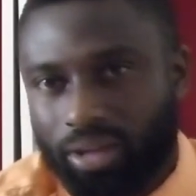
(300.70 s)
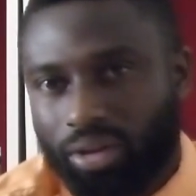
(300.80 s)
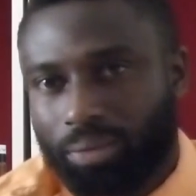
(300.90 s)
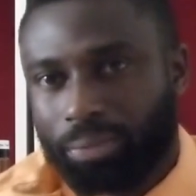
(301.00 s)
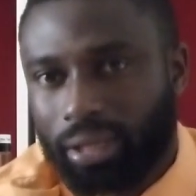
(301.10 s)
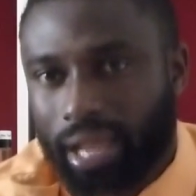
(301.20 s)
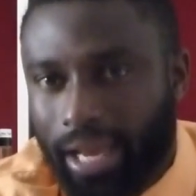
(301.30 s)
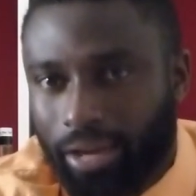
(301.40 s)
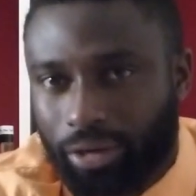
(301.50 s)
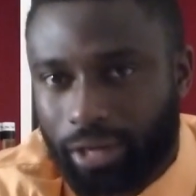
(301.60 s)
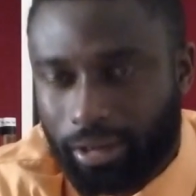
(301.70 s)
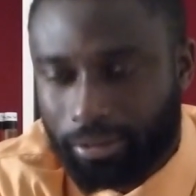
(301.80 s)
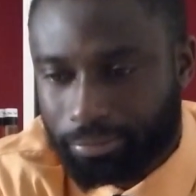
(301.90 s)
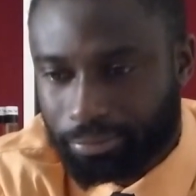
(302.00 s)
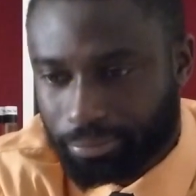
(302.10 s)
you know, be light on
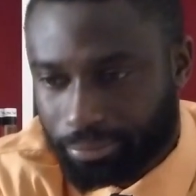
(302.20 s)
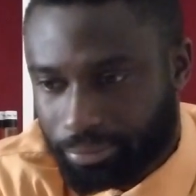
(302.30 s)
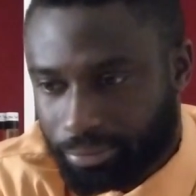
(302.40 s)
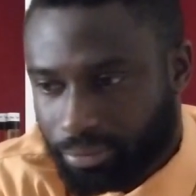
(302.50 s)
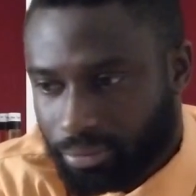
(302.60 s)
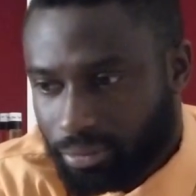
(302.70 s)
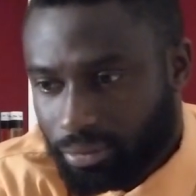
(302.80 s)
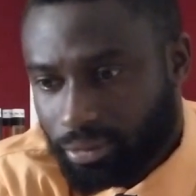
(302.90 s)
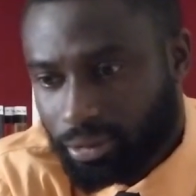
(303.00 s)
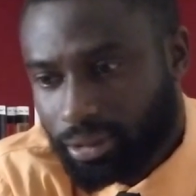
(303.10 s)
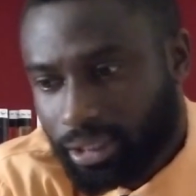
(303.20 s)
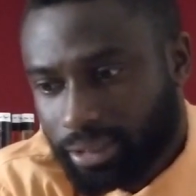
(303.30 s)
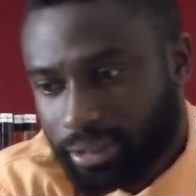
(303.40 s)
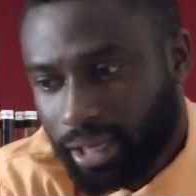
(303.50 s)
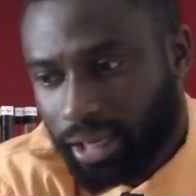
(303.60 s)
it.
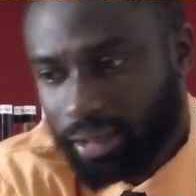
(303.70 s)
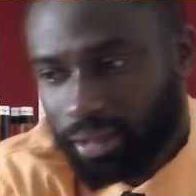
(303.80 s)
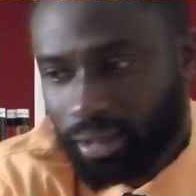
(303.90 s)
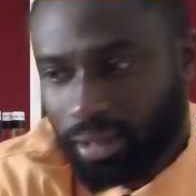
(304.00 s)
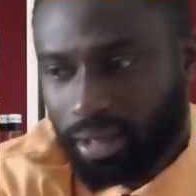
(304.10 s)
This thing